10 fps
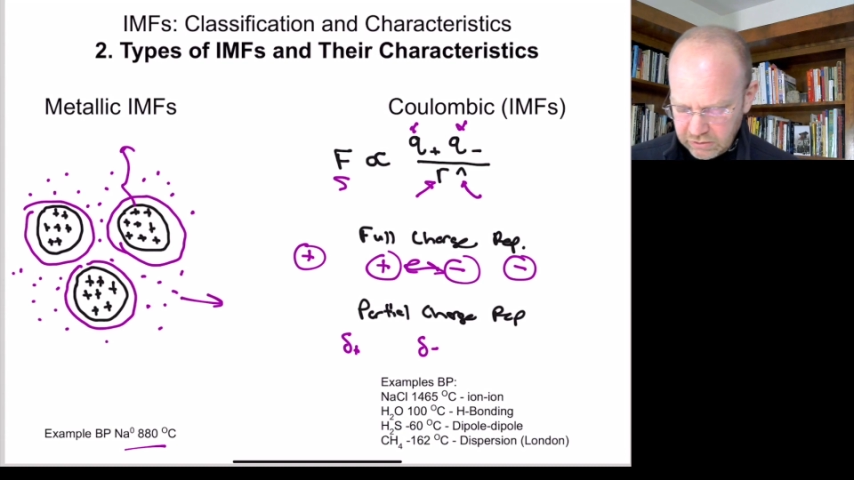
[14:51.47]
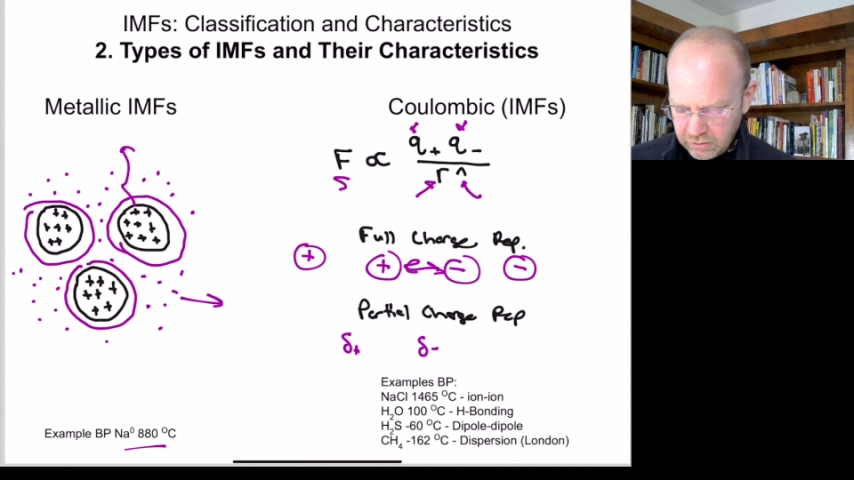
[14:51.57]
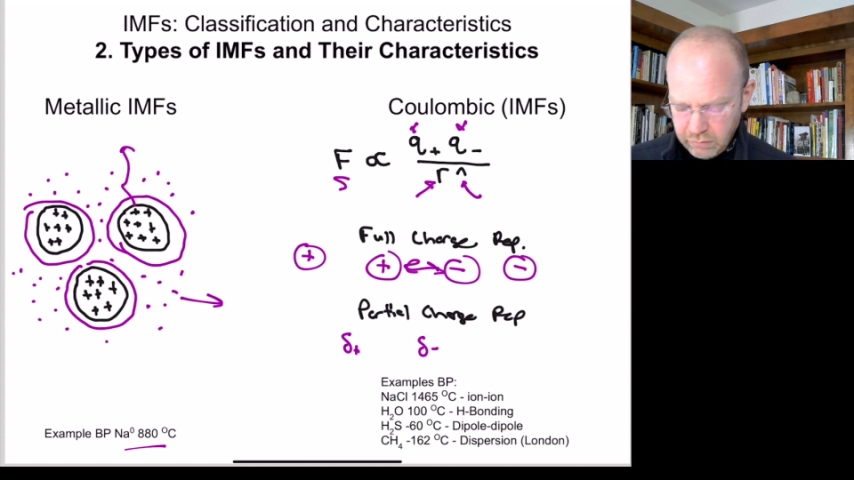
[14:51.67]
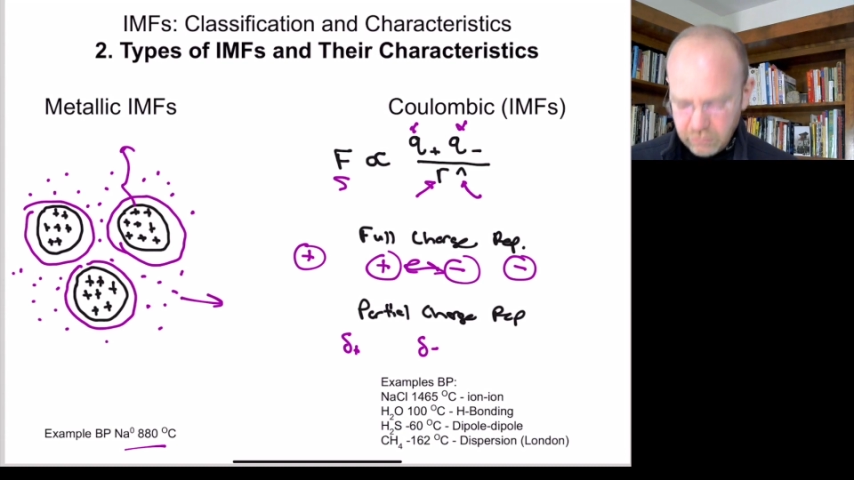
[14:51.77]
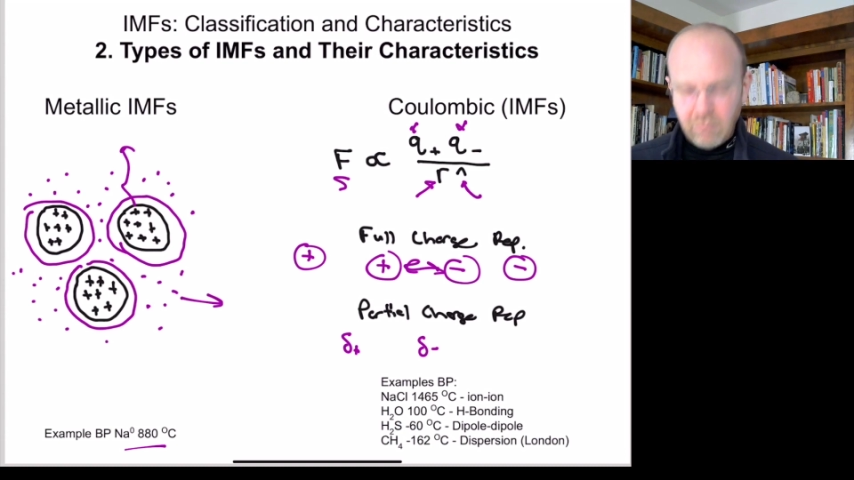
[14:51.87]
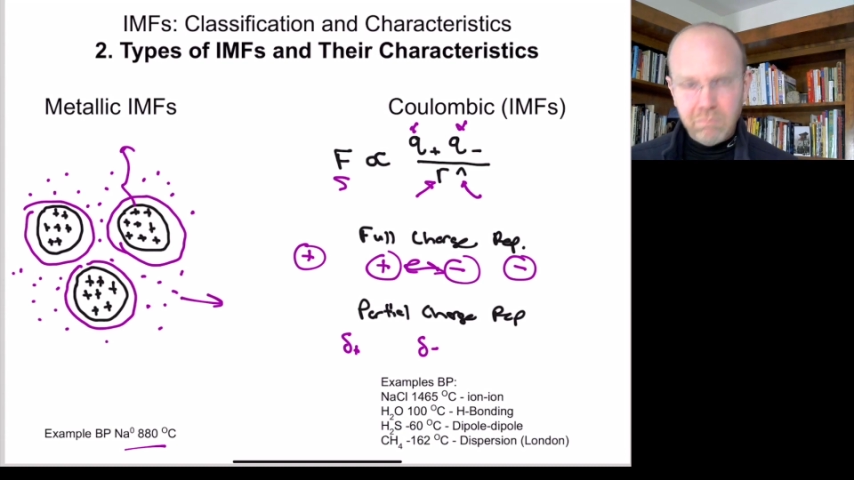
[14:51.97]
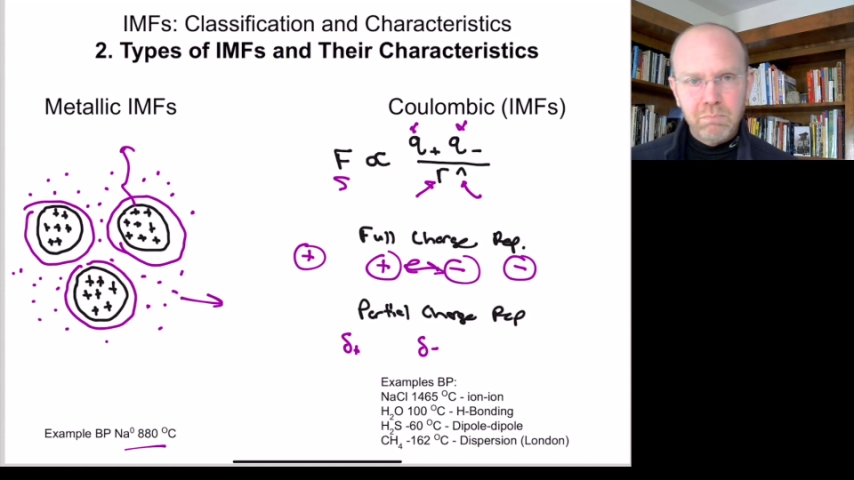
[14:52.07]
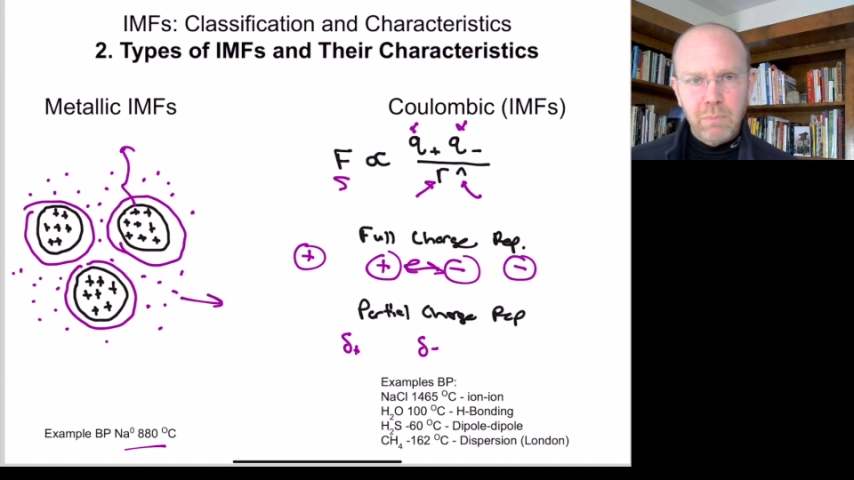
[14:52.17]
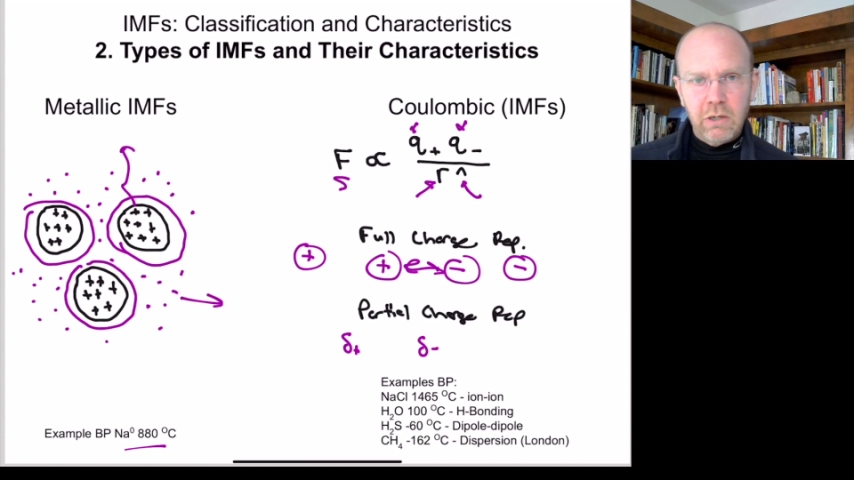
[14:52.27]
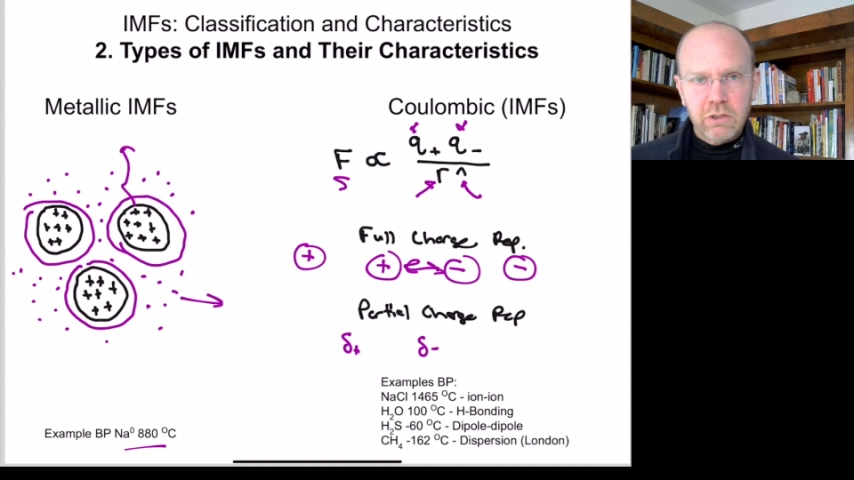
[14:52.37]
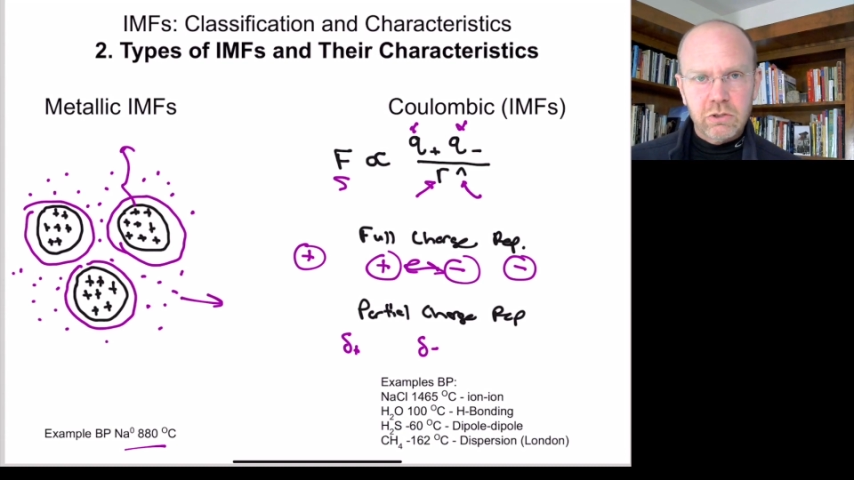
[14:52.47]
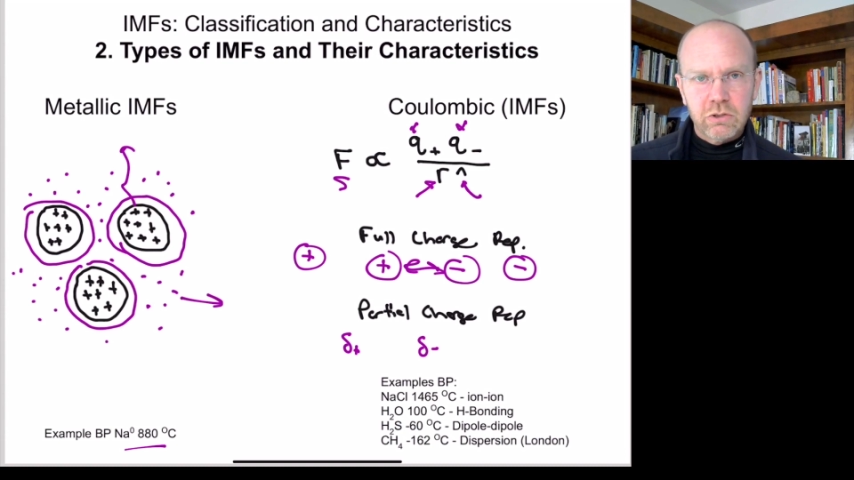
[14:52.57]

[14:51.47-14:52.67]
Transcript: So those are partial